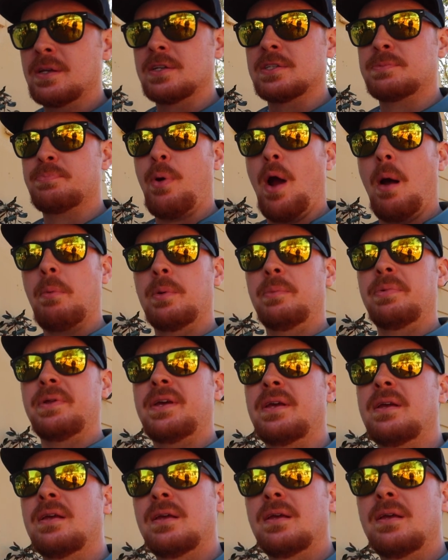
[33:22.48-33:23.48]
because
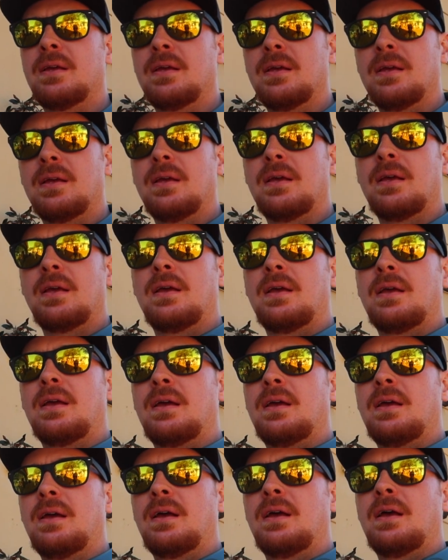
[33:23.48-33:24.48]
probably,
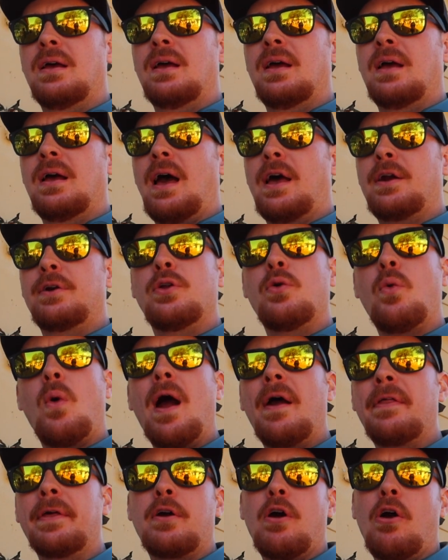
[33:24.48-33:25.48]
I don't know
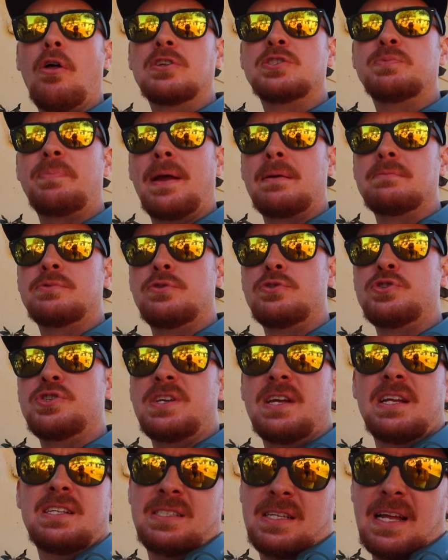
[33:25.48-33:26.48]
why they call it spam
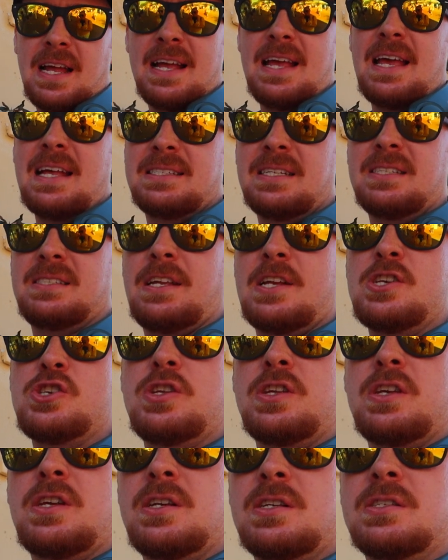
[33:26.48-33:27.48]
sushi. It's it's
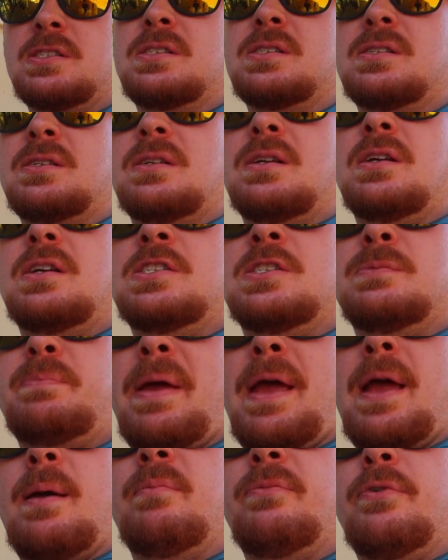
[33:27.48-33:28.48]
essentially is a
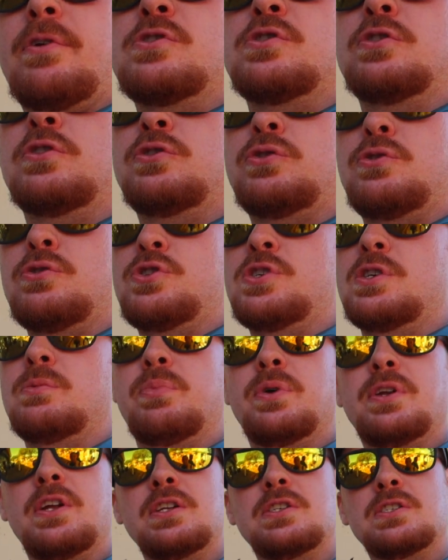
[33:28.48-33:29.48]
spam version of sushi,
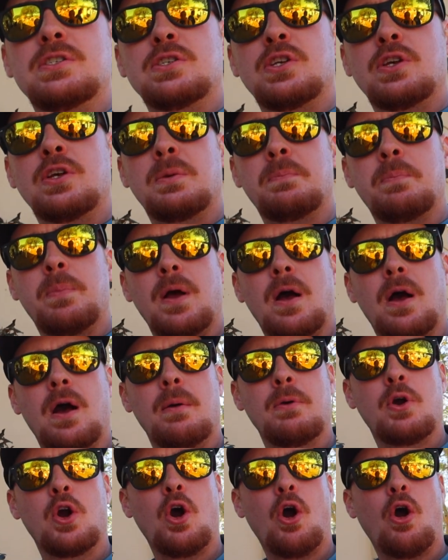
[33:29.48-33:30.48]
but it's
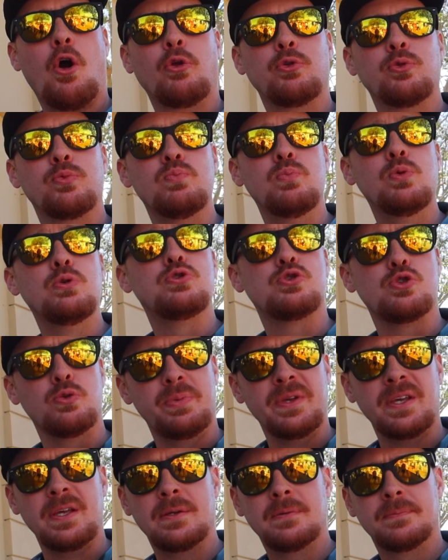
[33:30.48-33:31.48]
uh, called
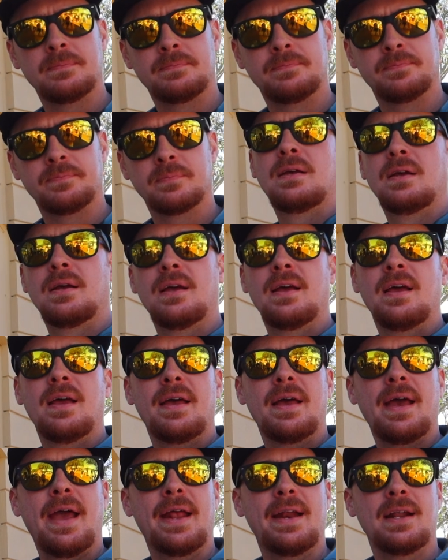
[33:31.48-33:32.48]
musubi,
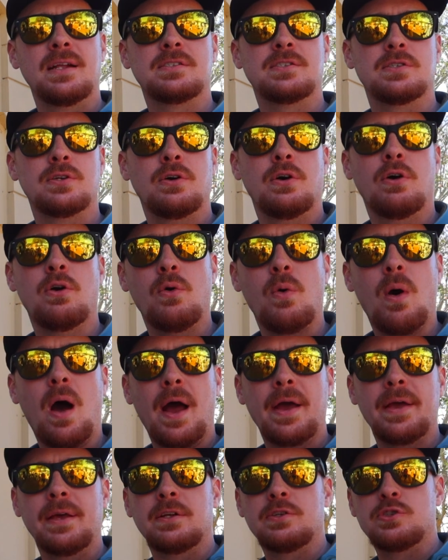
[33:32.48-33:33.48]
and it's a
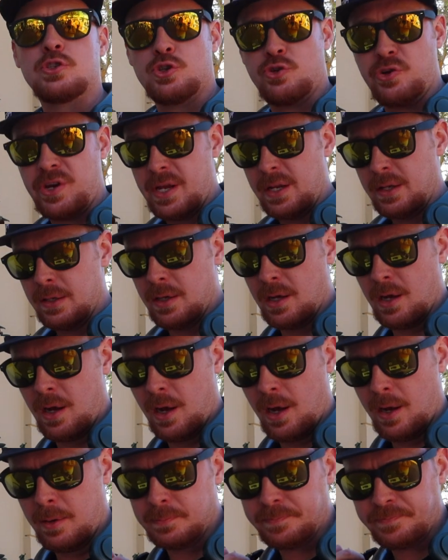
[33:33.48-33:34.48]
Hawaiian treat.
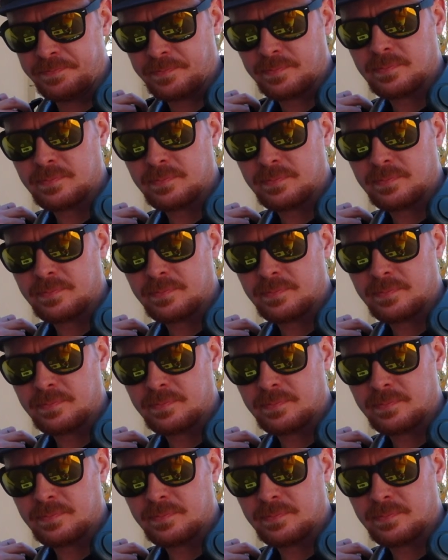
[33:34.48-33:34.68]
Um,